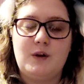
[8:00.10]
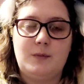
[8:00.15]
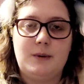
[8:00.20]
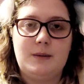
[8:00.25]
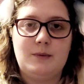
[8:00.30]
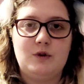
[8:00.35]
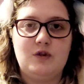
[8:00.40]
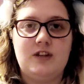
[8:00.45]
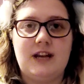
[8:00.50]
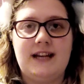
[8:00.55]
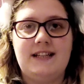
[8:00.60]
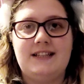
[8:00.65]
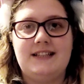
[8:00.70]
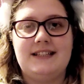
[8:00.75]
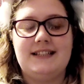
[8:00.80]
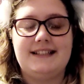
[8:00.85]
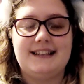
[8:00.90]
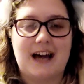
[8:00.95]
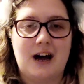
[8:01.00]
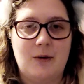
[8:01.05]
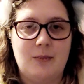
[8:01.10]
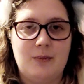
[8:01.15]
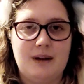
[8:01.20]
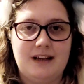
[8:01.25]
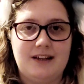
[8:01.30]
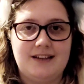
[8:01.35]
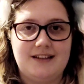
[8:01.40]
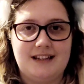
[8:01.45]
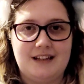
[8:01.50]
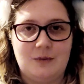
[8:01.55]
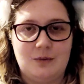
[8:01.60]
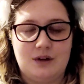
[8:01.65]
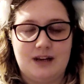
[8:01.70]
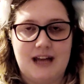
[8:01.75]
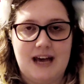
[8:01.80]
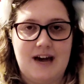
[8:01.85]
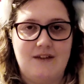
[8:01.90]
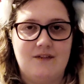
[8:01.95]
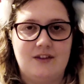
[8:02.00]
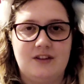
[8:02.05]
people change these out because they want to
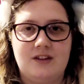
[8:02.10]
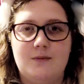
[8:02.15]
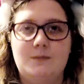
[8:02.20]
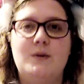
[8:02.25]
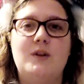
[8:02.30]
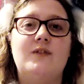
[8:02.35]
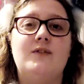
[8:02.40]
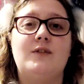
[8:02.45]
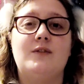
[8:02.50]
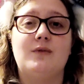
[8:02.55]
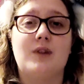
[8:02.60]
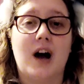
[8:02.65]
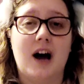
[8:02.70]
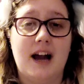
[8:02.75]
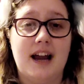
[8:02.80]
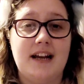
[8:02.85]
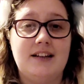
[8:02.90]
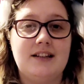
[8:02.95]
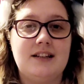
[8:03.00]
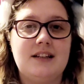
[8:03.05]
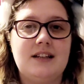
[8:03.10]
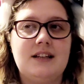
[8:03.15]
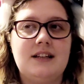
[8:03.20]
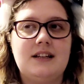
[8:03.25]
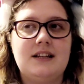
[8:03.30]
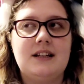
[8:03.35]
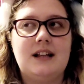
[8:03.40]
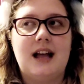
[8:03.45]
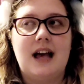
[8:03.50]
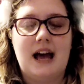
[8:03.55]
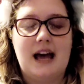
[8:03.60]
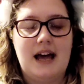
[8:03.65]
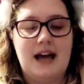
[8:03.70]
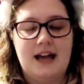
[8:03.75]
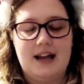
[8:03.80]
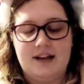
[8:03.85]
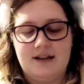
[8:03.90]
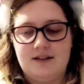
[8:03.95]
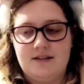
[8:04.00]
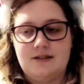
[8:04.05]
have a smoother ride,
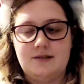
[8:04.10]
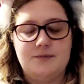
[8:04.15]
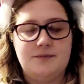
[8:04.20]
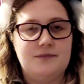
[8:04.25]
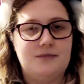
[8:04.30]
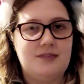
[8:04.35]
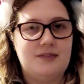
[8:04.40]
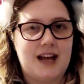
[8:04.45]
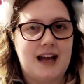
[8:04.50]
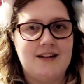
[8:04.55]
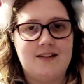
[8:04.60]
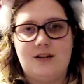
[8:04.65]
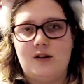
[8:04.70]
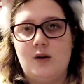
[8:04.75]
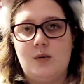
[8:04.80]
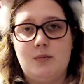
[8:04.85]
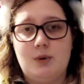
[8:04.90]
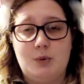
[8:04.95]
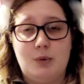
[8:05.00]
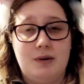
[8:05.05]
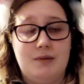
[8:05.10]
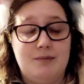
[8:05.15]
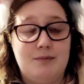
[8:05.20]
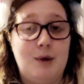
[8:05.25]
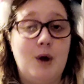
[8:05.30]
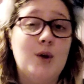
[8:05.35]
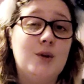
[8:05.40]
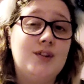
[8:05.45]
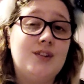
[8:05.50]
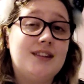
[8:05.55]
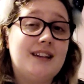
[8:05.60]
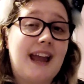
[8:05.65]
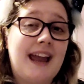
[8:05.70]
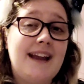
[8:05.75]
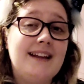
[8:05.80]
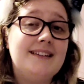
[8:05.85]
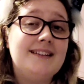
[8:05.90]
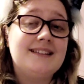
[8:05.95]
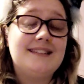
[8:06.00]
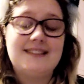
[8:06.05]
and that's normal with most
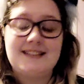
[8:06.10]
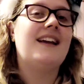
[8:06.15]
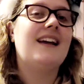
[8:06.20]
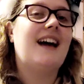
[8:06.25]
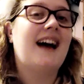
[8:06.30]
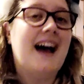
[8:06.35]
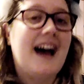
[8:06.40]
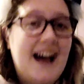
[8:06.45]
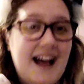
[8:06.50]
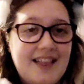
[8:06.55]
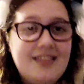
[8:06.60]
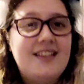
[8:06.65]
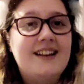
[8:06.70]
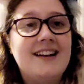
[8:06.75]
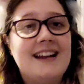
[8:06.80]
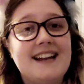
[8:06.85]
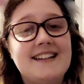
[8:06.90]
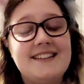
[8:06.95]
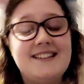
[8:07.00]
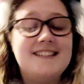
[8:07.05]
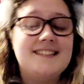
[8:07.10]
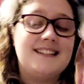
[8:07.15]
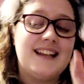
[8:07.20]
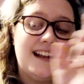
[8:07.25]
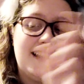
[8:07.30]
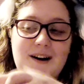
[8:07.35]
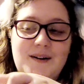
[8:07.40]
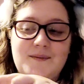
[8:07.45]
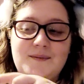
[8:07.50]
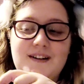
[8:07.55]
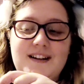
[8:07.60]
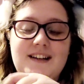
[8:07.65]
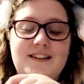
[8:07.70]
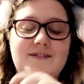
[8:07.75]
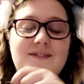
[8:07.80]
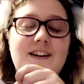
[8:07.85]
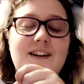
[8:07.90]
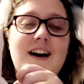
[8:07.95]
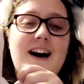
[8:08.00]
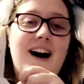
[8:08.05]
skates. And the laces they come
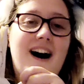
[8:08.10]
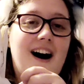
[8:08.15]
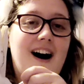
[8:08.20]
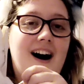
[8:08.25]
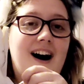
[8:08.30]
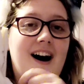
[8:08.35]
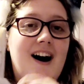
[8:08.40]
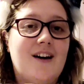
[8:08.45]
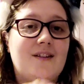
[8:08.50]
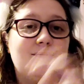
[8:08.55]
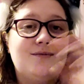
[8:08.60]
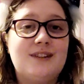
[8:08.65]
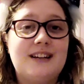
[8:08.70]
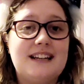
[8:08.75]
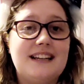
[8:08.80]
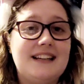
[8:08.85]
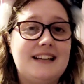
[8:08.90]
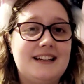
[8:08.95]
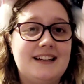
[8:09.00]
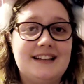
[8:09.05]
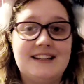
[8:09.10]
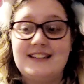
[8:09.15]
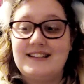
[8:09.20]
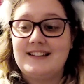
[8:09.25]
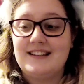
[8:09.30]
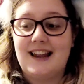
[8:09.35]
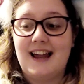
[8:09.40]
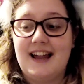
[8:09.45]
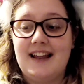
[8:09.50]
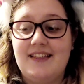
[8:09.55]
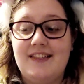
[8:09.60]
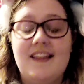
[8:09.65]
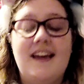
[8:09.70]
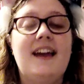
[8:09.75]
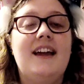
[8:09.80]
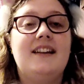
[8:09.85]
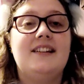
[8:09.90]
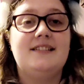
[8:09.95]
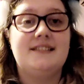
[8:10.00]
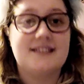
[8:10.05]
with are really good, like
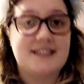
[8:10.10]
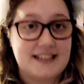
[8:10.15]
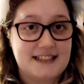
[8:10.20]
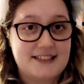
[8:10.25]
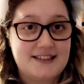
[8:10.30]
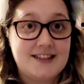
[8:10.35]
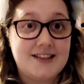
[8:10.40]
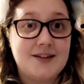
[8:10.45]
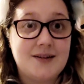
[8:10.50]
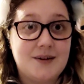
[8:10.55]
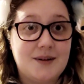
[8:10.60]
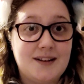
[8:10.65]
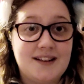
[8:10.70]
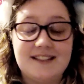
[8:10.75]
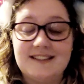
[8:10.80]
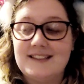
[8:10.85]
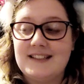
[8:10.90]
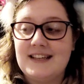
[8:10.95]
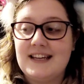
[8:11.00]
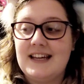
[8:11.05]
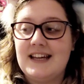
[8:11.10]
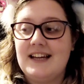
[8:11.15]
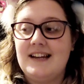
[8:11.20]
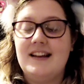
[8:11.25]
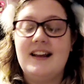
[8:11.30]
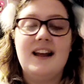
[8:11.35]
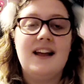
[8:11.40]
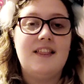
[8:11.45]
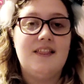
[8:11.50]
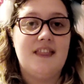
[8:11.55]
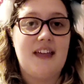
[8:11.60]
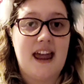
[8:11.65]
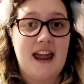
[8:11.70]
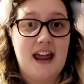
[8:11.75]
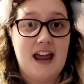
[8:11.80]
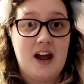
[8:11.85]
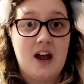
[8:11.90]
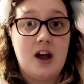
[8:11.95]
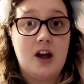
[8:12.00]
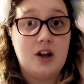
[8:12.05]
they're decent quality,
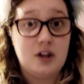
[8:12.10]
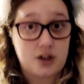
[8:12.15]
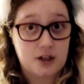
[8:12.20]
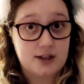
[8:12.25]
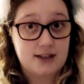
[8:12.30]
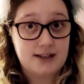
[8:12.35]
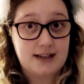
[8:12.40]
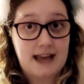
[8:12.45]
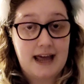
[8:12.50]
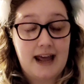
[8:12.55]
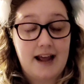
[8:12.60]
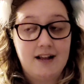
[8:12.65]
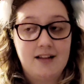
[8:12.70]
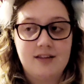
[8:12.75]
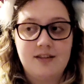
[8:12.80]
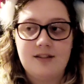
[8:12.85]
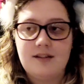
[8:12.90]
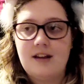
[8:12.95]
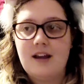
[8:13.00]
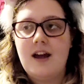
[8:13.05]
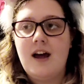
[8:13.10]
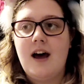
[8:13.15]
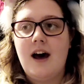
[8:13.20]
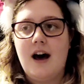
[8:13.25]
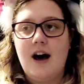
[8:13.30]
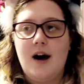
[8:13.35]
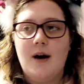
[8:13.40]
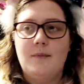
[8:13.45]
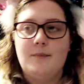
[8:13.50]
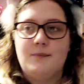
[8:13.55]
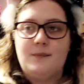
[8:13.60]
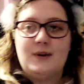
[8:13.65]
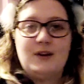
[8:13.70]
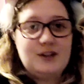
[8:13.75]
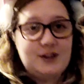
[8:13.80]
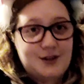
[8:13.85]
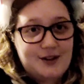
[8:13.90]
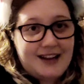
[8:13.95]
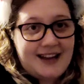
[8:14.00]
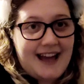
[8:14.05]
they're a good length.
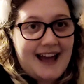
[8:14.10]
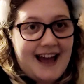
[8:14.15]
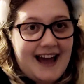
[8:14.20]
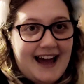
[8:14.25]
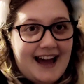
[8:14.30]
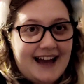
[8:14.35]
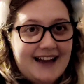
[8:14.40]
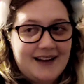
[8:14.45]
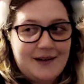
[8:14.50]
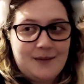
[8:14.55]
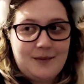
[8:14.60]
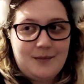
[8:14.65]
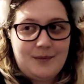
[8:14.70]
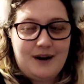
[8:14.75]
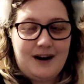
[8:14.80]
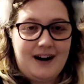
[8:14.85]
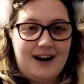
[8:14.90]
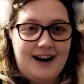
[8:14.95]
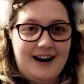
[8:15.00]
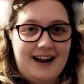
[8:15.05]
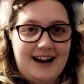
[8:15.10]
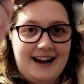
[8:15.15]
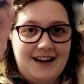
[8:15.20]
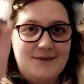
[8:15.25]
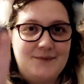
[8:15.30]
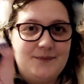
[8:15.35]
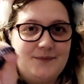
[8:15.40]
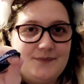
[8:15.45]
But you can buy